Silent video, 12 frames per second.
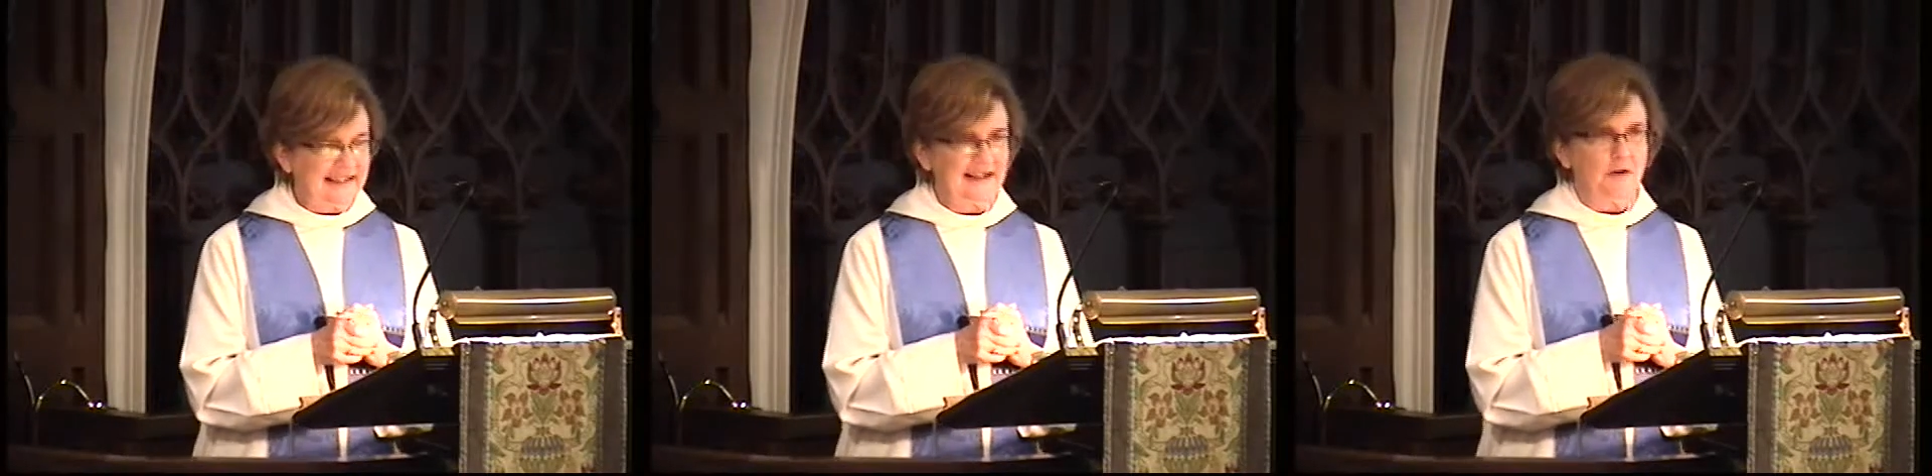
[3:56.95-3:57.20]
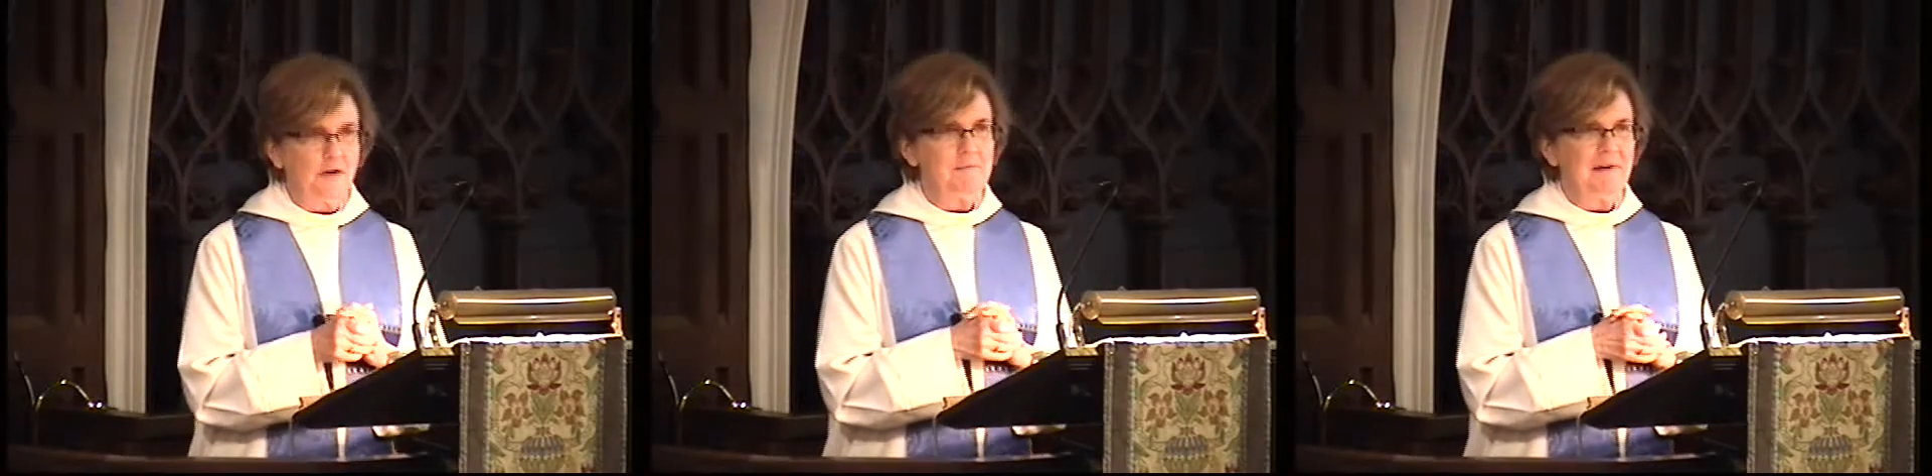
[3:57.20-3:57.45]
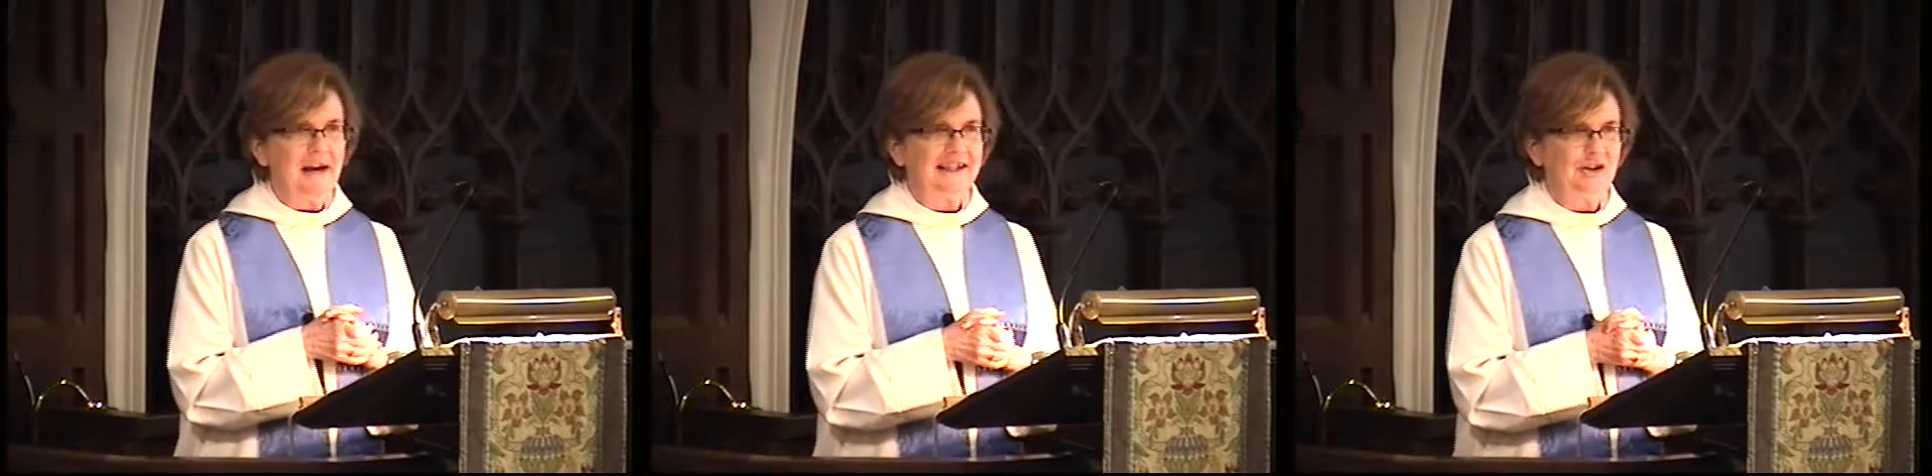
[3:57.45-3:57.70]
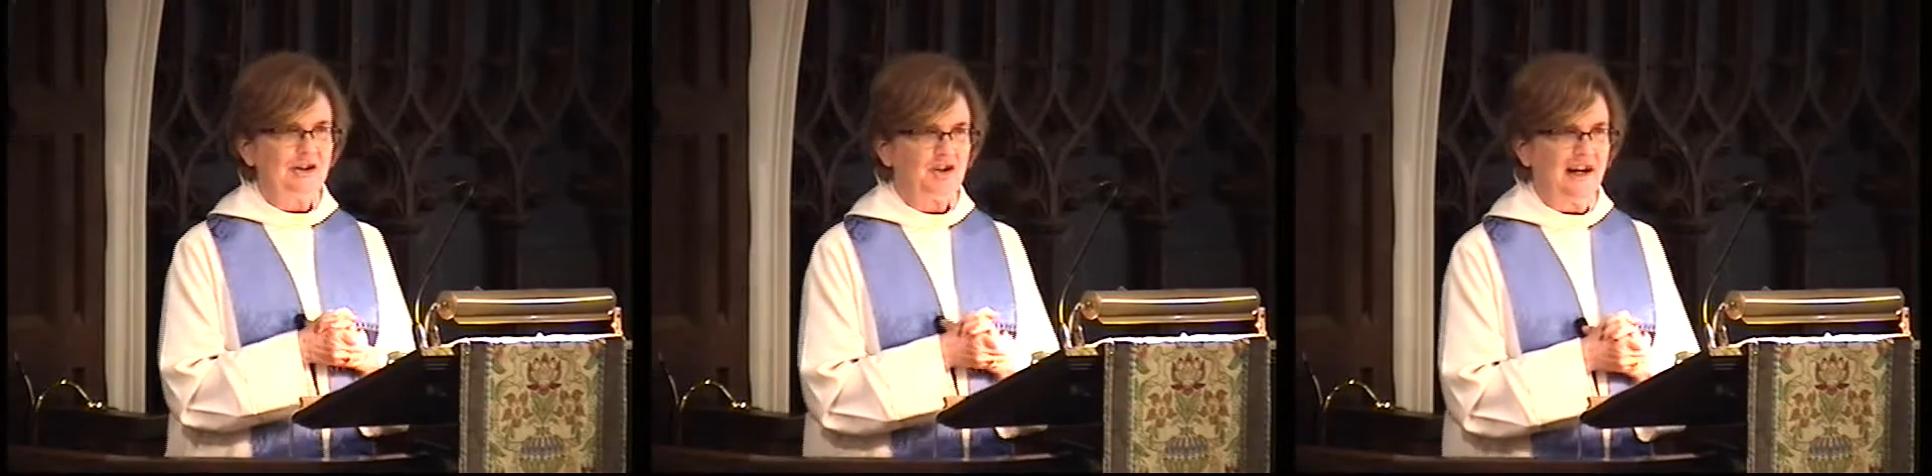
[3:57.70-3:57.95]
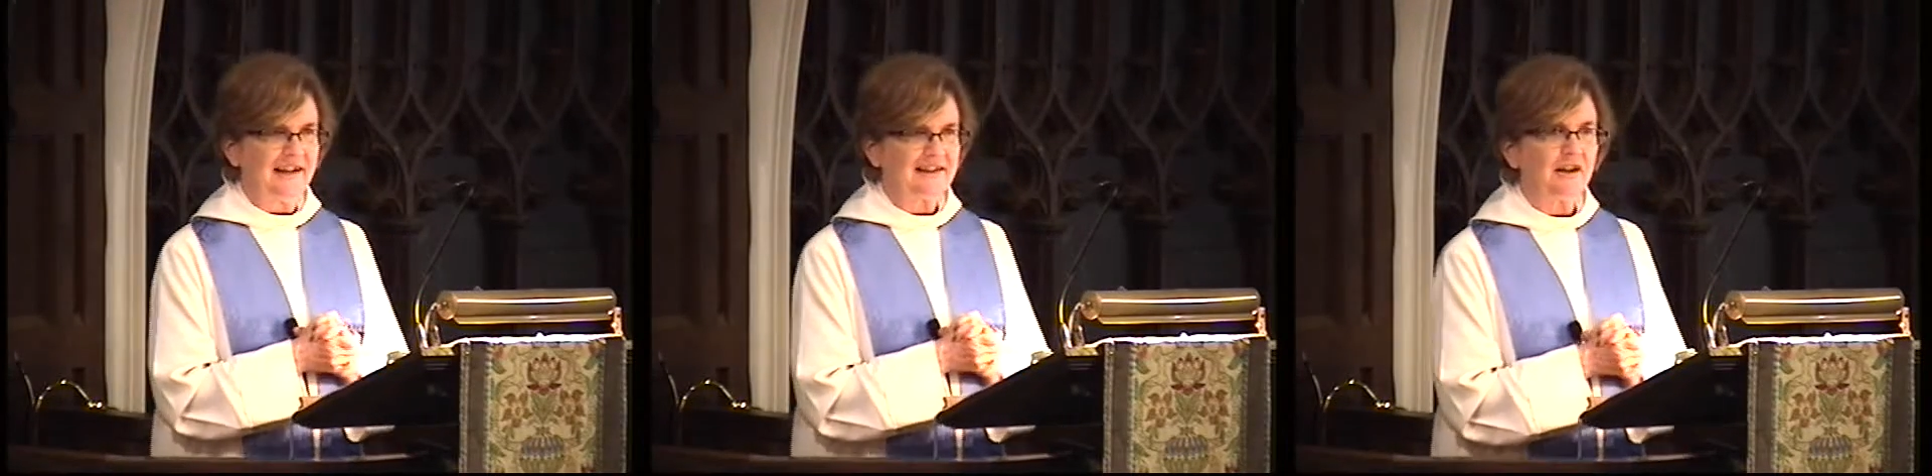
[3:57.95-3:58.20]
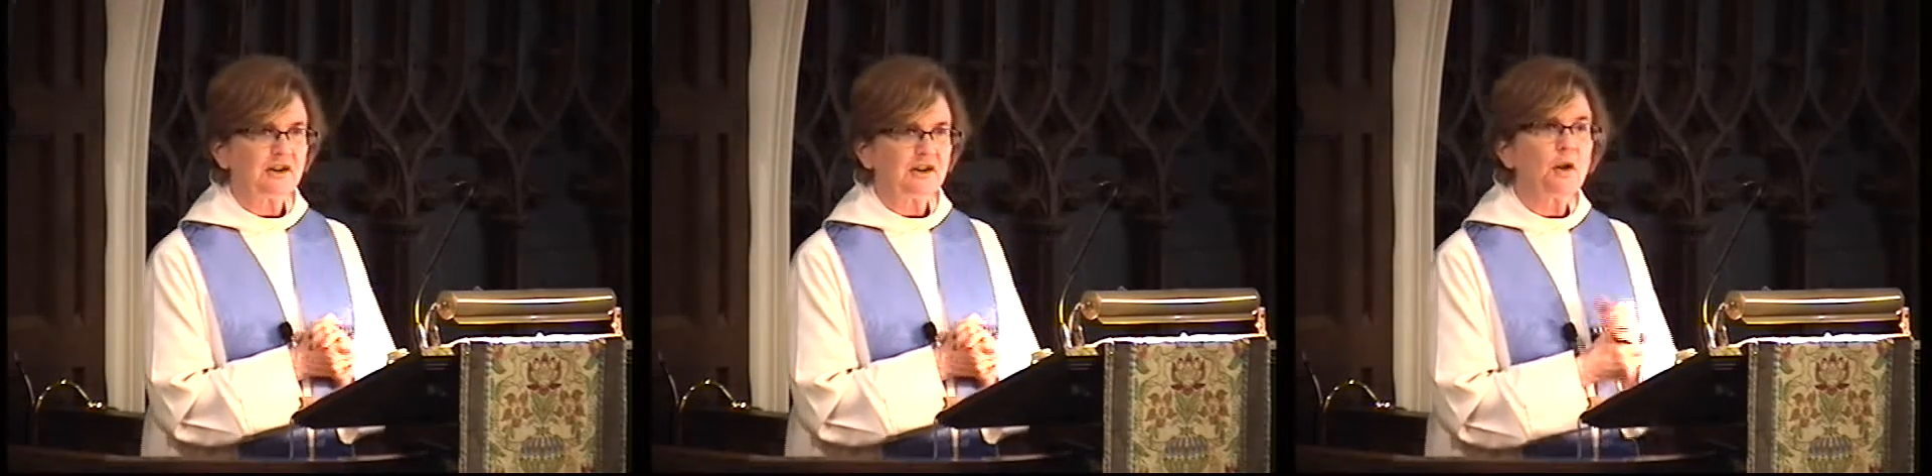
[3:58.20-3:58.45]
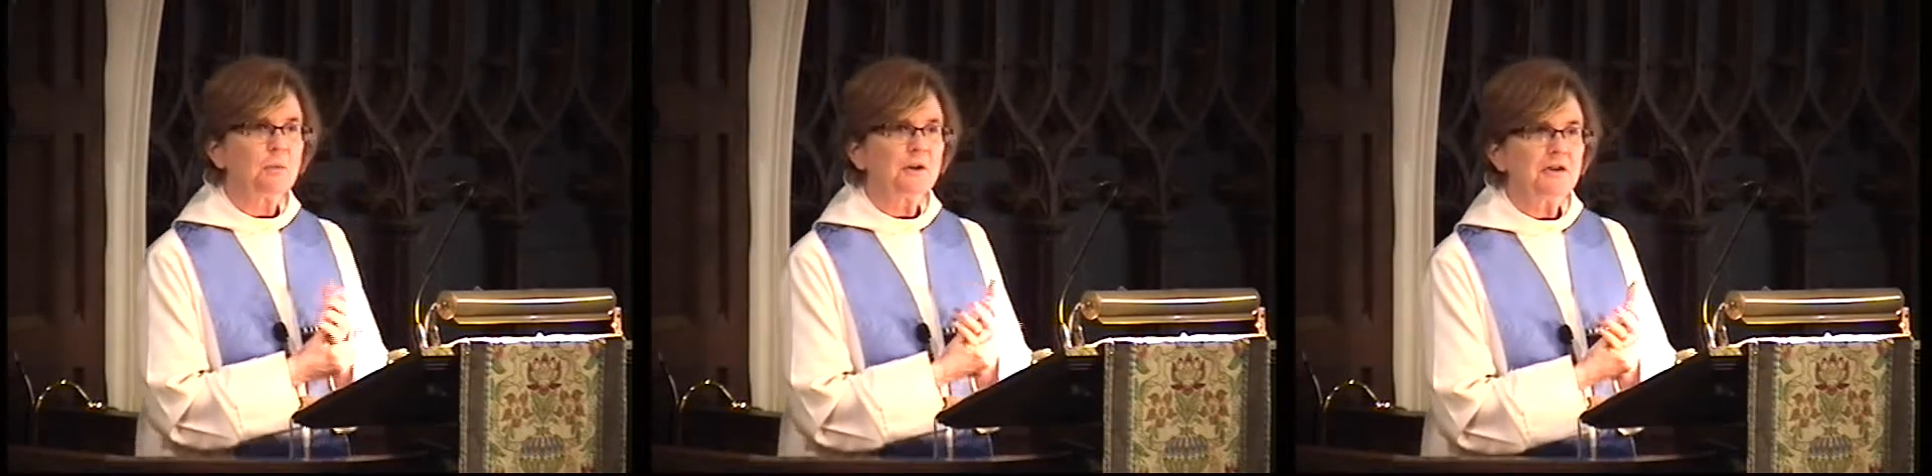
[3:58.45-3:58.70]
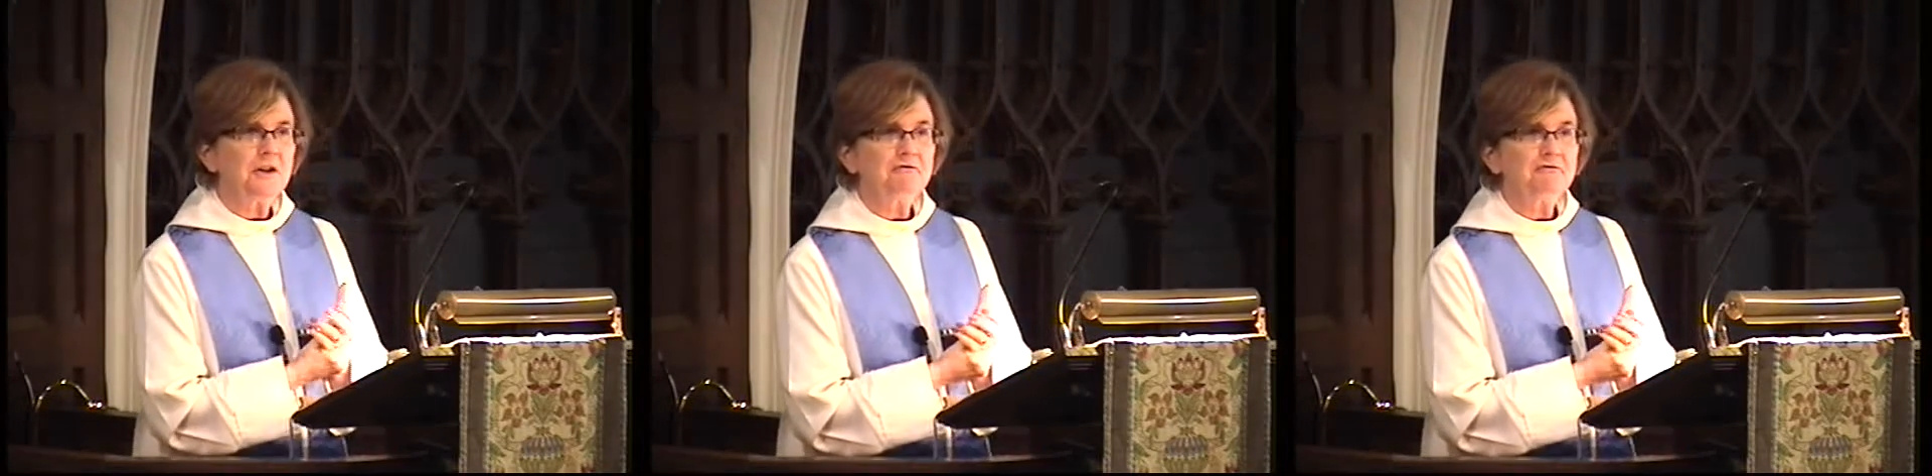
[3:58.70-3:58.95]
I went back and checked October
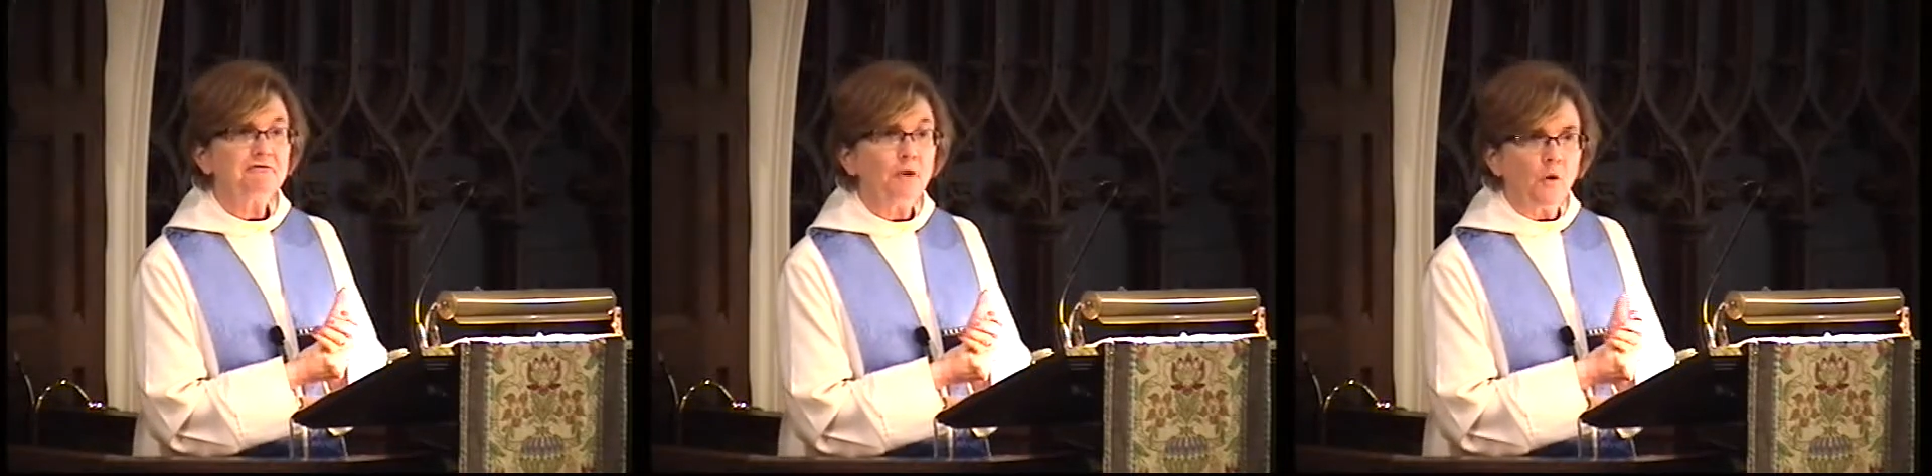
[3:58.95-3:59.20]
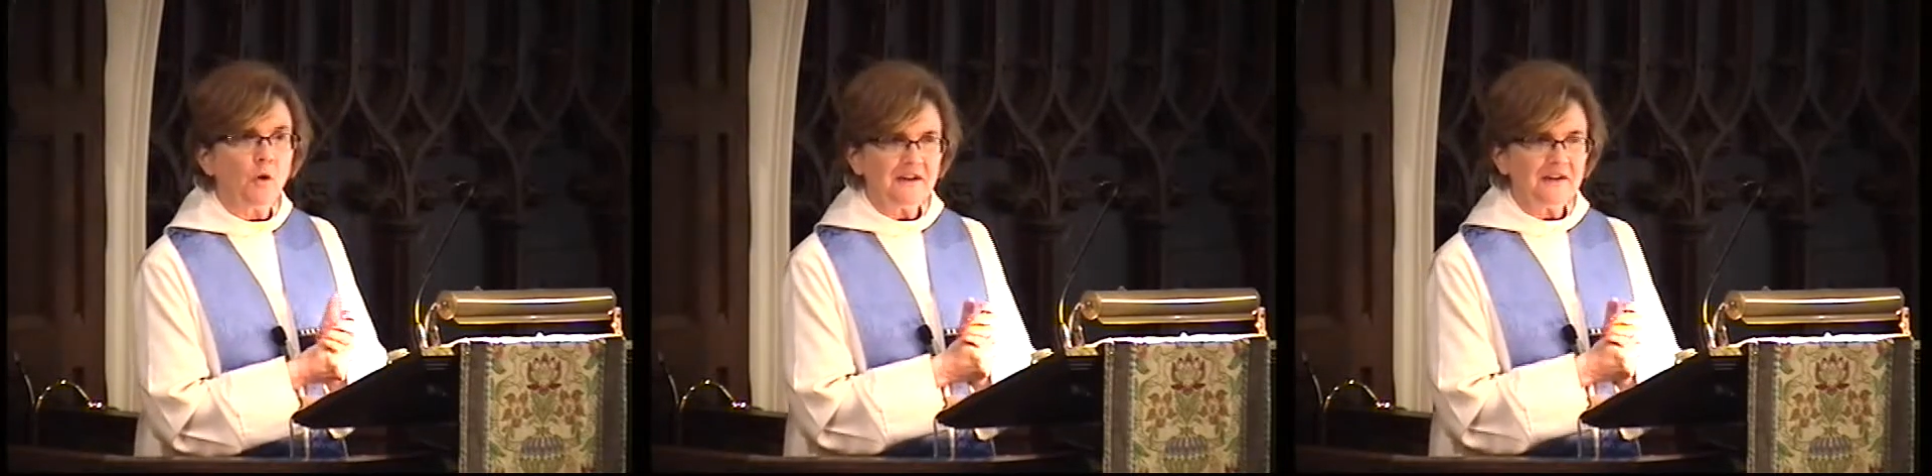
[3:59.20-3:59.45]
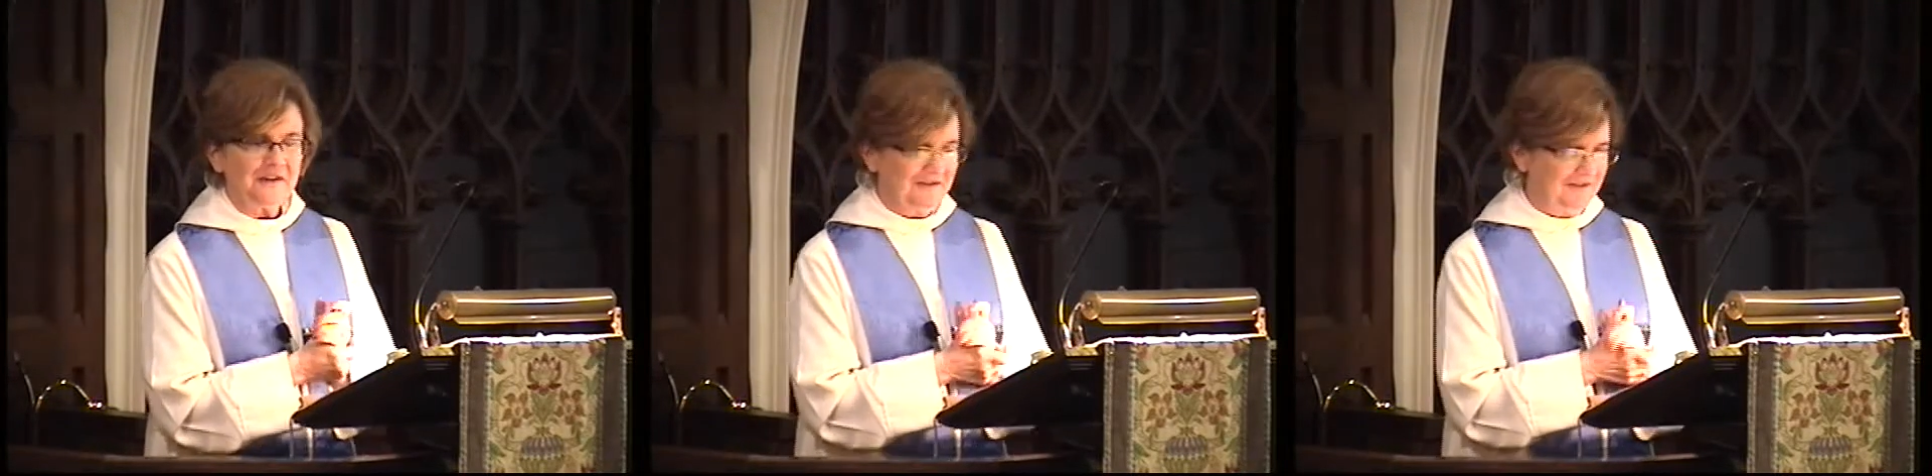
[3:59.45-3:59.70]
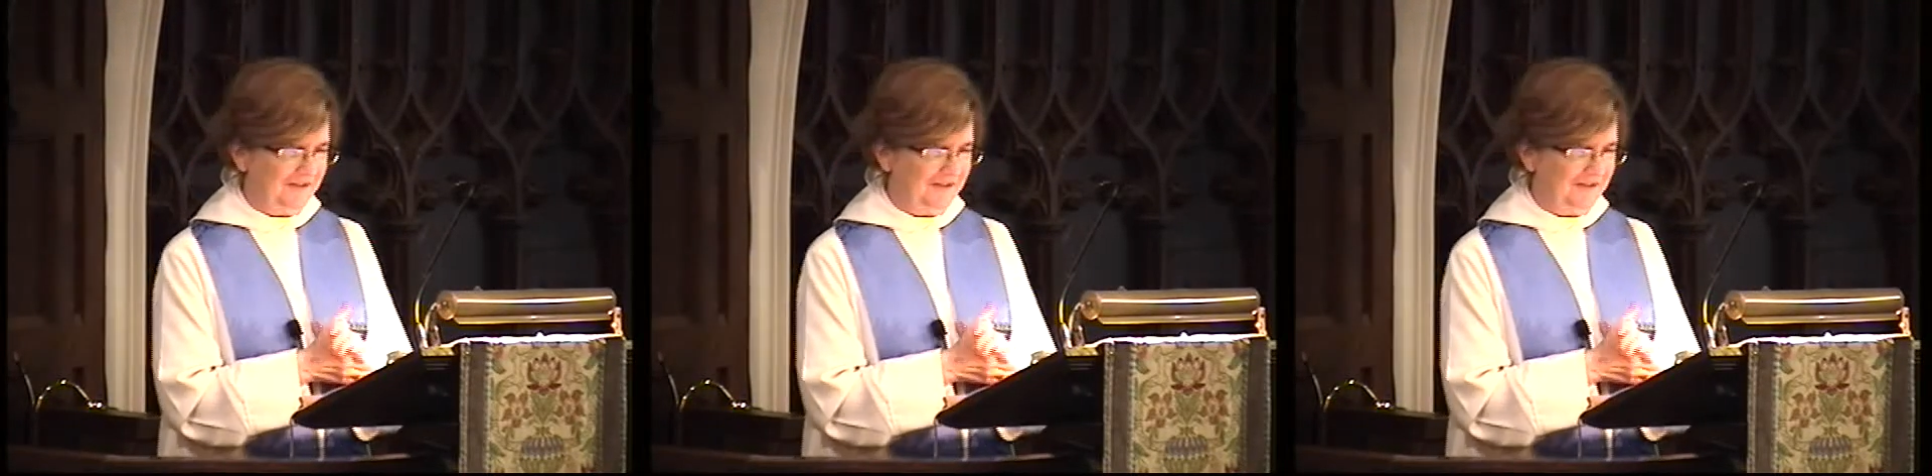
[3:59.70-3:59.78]
the 4th of